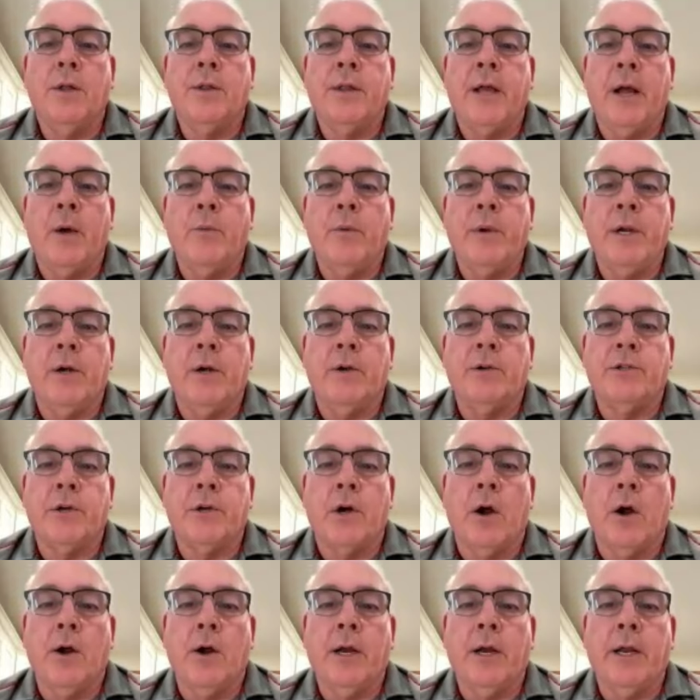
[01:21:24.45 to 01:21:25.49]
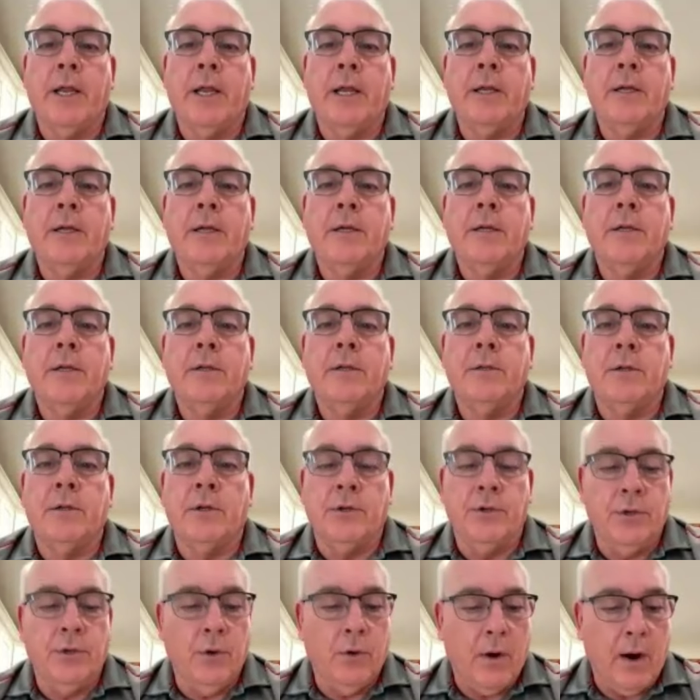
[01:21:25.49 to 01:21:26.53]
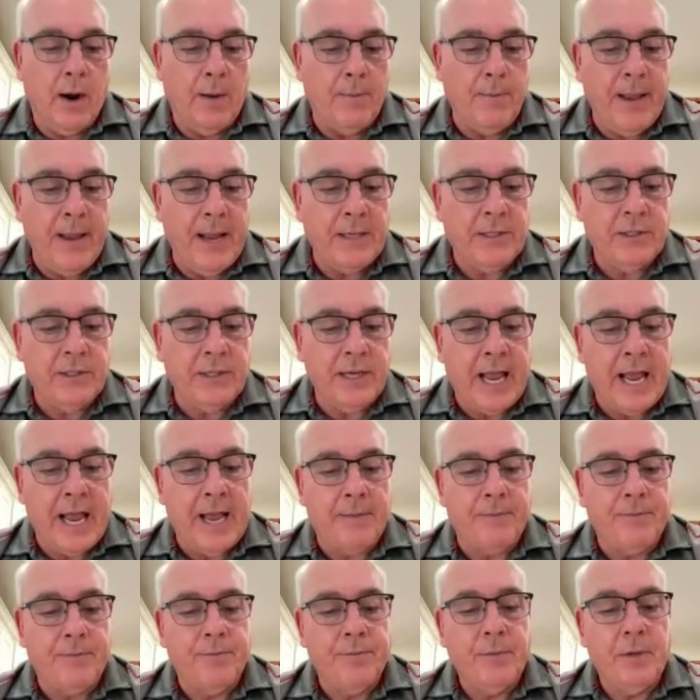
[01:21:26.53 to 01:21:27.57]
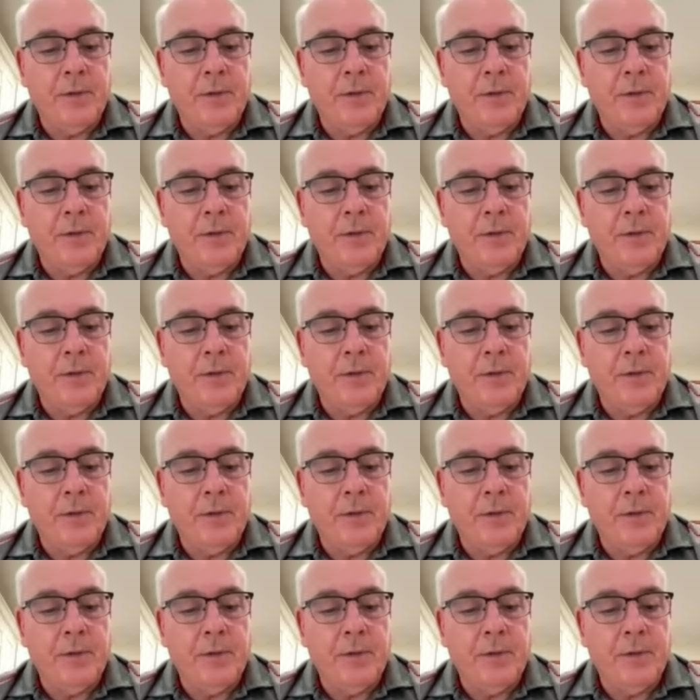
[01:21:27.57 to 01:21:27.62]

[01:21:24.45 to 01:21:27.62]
that we are targeting to do our best at?